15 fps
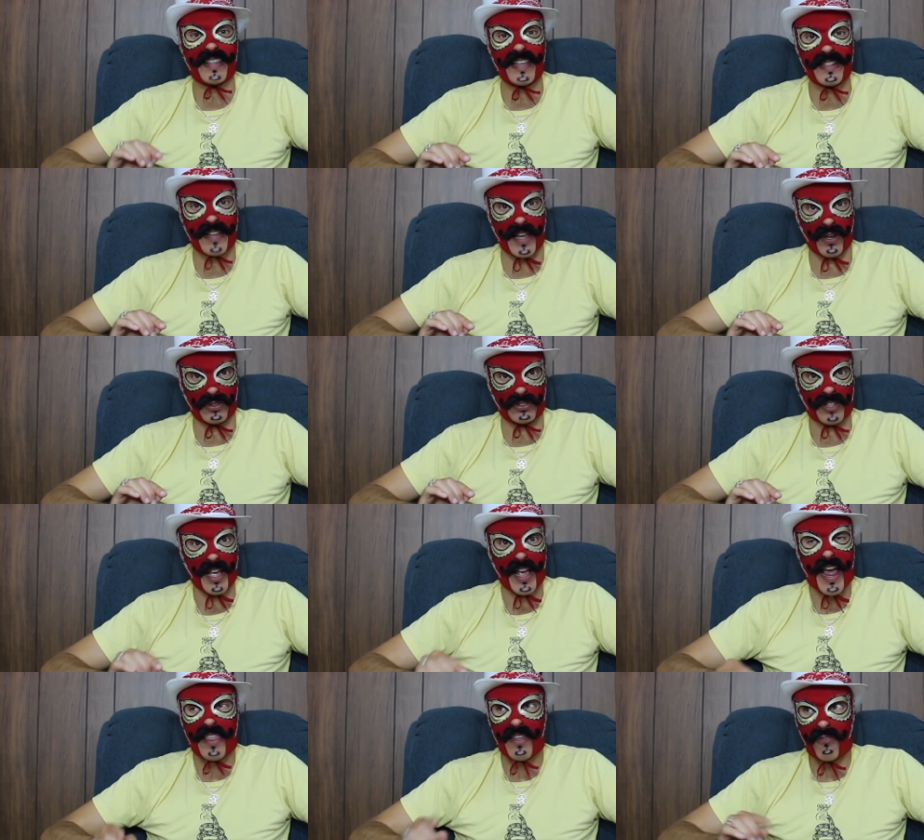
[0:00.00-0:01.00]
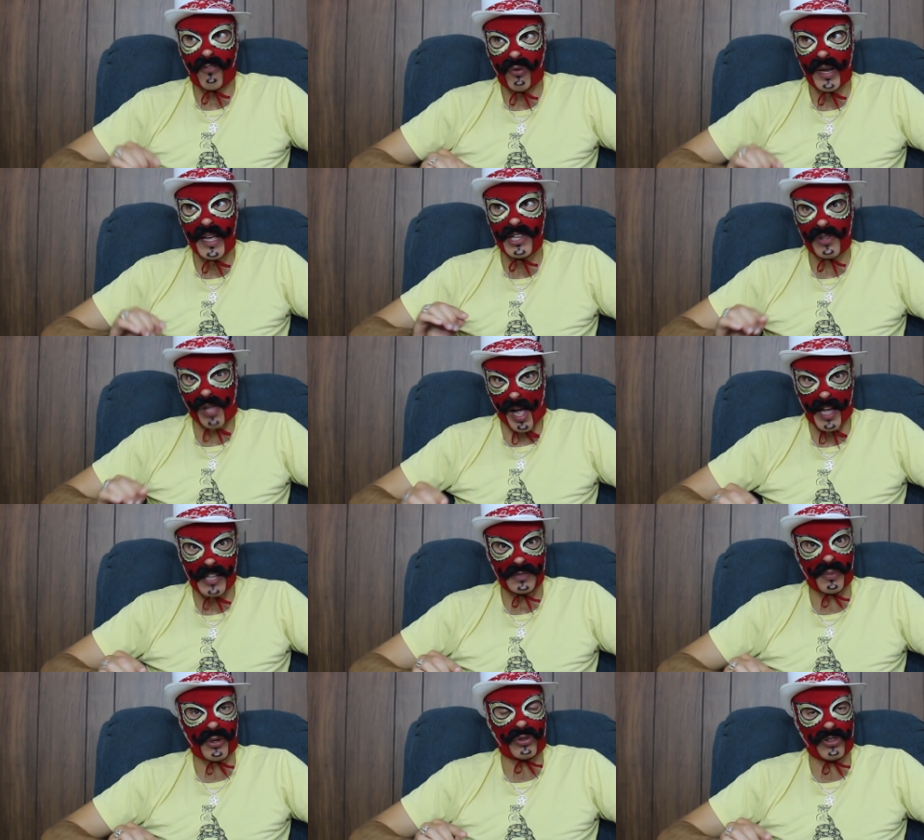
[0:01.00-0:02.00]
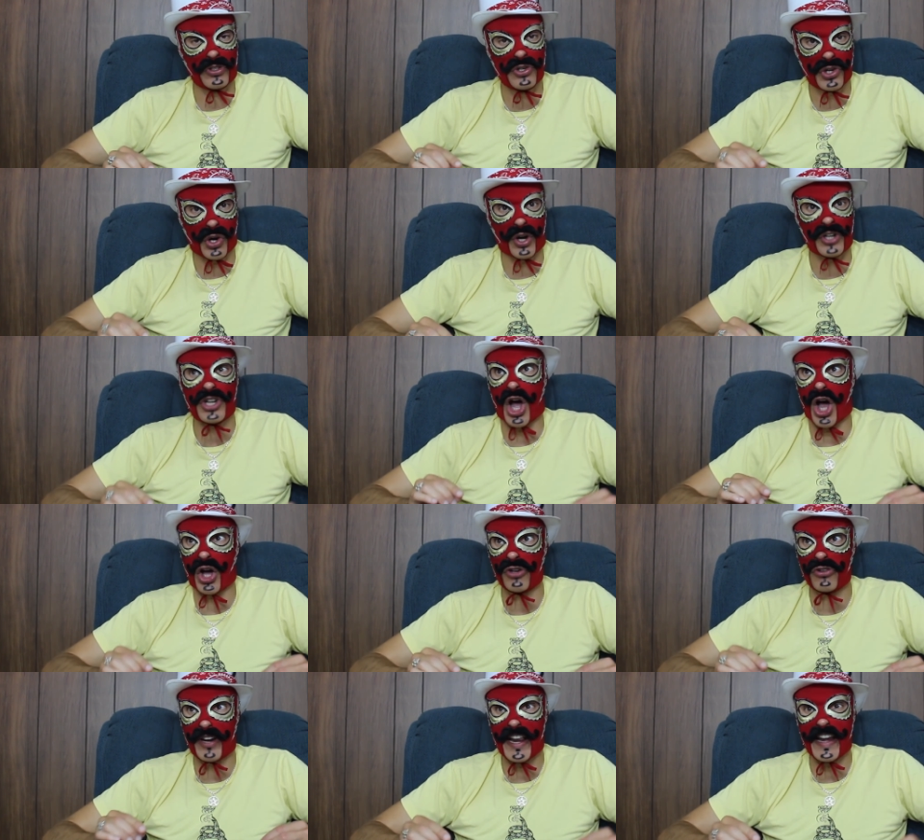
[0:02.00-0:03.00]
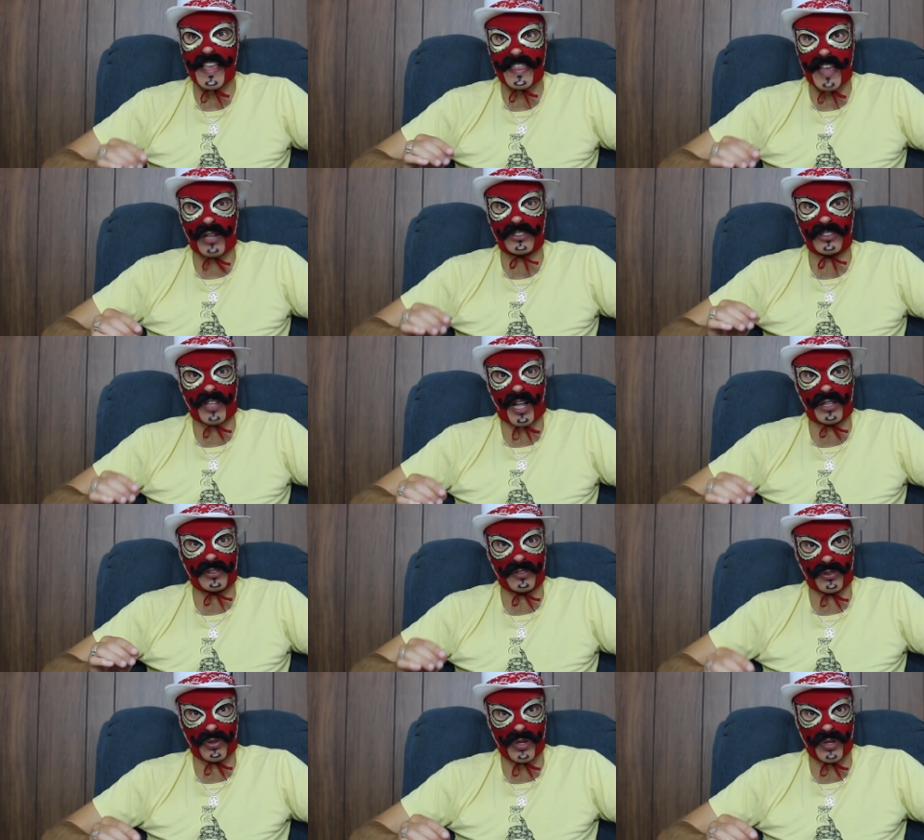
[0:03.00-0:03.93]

details, and then for a hospital to charge one hundred eighty thousand dollars for